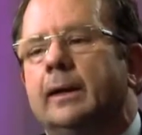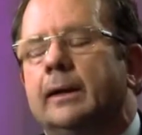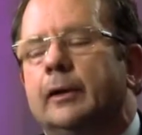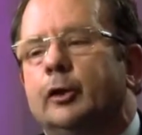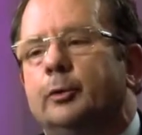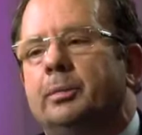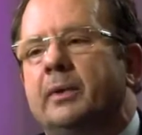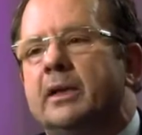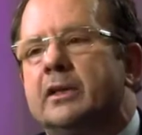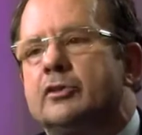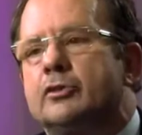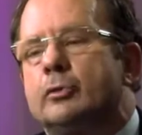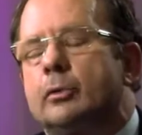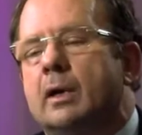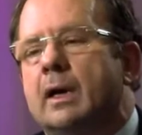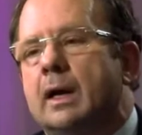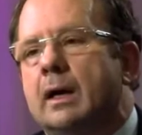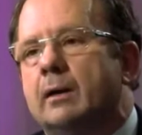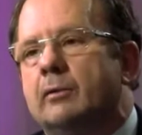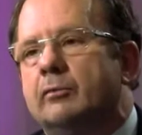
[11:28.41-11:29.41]
that appears
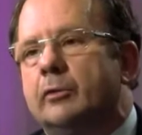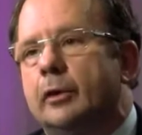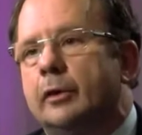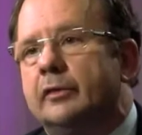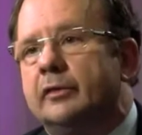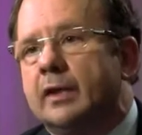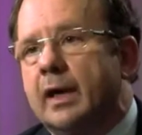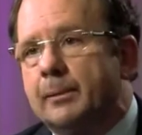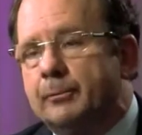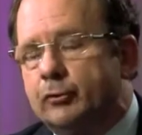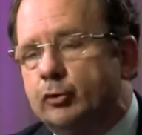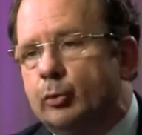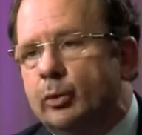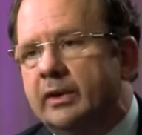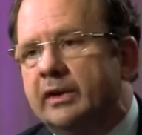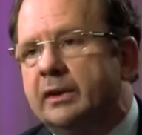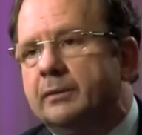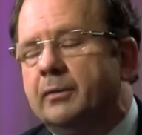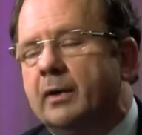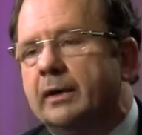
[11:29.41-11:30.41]
to have a type 2
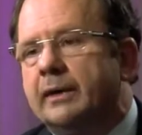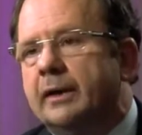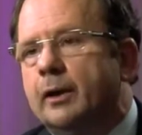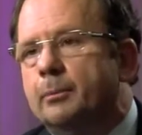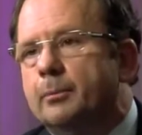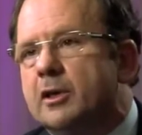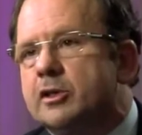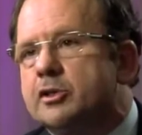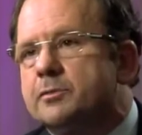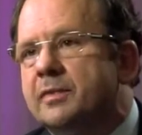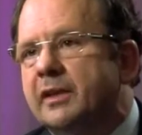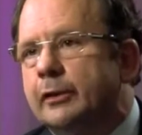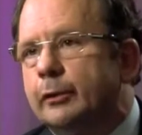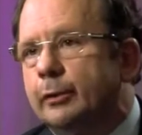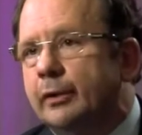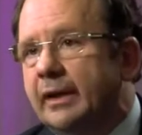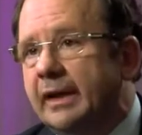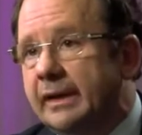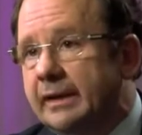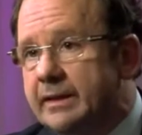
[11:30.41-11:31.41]
antibody, a much
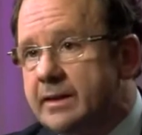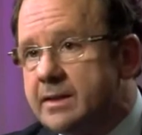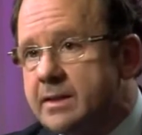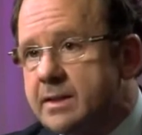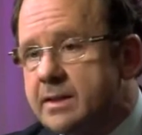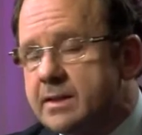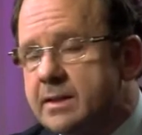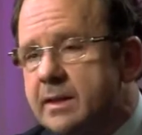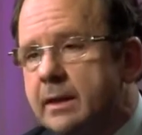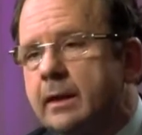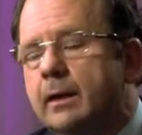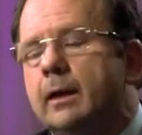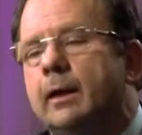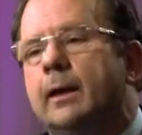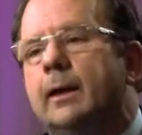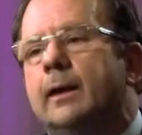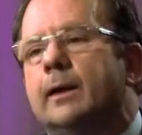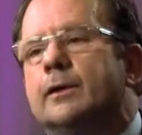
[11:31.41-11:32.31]
better ADCC,